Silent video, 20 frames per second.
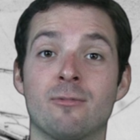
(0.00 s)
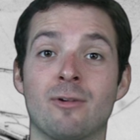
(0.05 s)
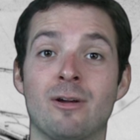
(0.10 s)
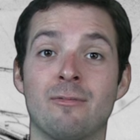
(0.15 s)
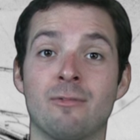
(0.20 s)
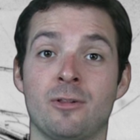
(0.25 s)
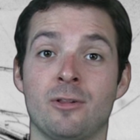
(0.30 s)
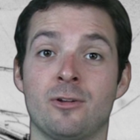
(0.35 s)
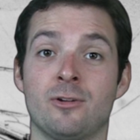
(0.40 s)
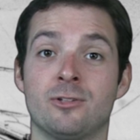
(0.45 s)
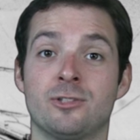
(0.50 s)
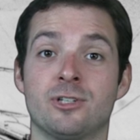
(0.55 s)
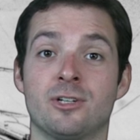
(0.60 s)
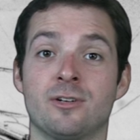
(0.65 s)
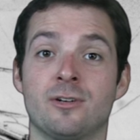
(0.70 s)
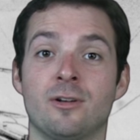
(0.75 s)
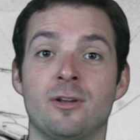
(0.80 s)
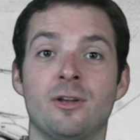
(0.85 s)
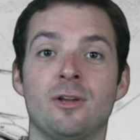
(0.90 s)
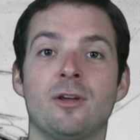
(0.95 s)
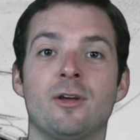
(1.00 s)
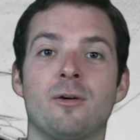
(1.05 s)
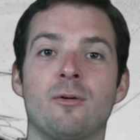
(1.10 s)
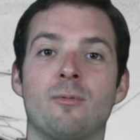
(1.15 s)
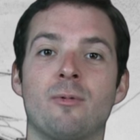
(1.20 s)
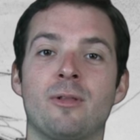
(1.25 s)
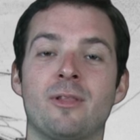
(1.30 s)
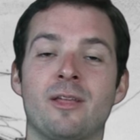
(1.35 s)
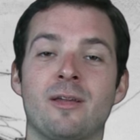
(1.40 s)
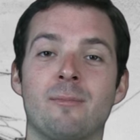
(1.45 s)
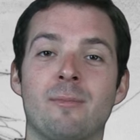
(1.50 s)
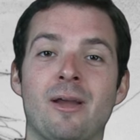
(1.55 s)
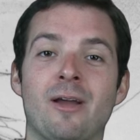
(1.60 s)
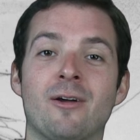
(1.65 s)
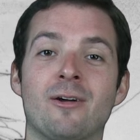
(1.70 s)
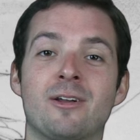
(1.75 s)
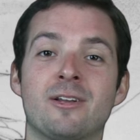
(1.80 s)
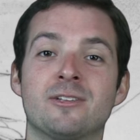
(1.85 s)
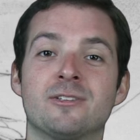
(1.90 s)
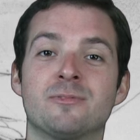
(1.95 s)
Revolution when the
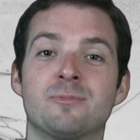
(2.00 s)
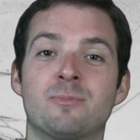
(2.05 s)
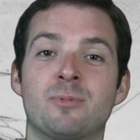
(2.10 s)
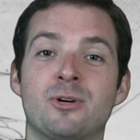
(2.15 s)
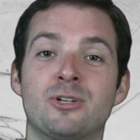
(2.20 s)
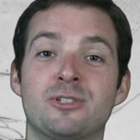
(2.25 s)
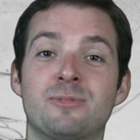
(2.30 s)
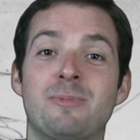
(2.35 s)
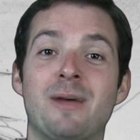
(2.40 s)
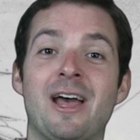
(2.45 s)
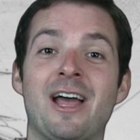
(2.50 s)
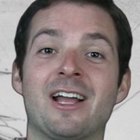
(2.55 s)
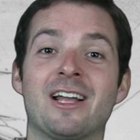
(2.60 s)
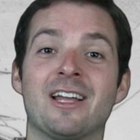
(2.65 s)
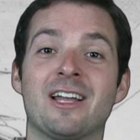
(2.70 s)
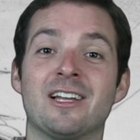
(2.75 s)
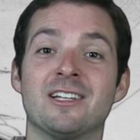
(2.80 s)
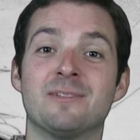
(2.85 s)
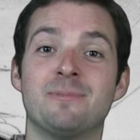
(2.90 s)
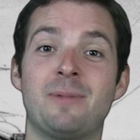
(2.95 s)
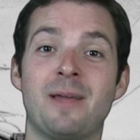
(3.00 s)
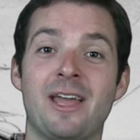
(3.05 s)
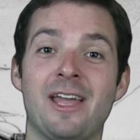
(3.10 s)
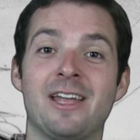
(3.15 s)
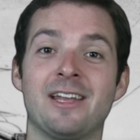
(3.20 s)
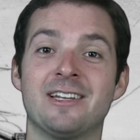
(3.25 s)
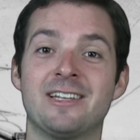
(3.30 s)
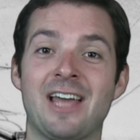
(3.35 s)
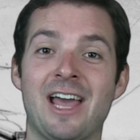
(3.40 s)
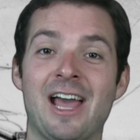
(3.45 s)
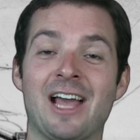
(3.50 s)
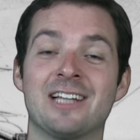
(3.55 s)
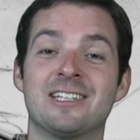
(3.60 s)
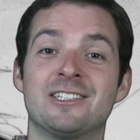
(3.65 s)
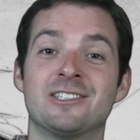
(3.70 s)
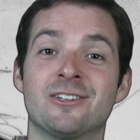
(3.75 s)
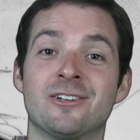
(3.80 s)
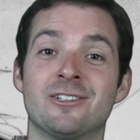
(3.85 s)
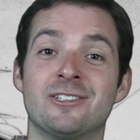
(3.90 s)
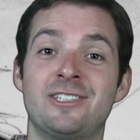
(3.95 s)
Americans pushed back against paying
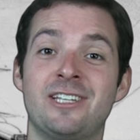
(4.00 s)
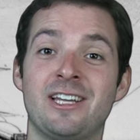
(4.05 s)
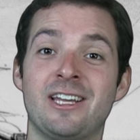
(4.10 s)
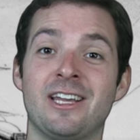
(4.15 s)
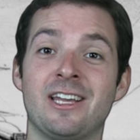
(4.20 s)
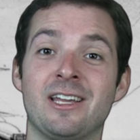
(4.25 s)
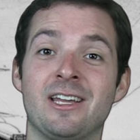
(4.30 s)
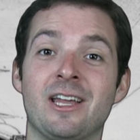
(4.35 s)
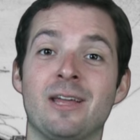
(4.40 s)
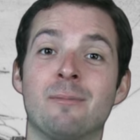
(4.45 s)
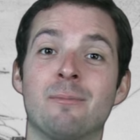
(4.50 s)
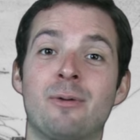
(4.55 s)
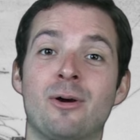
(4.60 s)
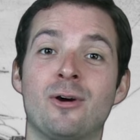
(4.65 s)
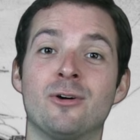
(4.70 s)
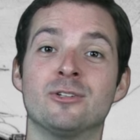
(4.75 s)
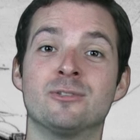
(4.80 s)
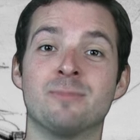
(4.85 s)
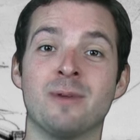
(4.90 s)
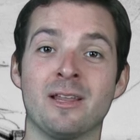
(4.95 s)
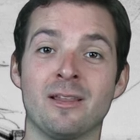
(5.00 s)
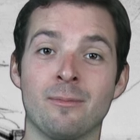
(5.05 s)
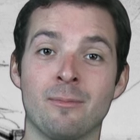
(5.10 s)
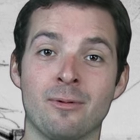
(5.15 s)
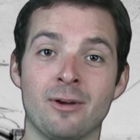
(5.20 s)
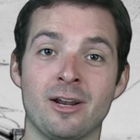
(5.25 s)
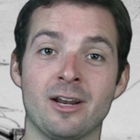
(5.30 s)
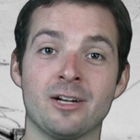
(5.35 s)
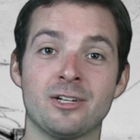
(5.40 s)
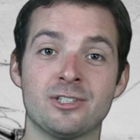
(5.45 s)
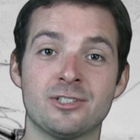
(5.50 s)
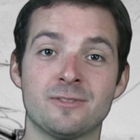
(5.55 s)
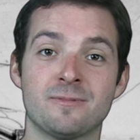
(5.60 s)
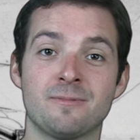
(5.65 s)
taxes on tea imposed by the British.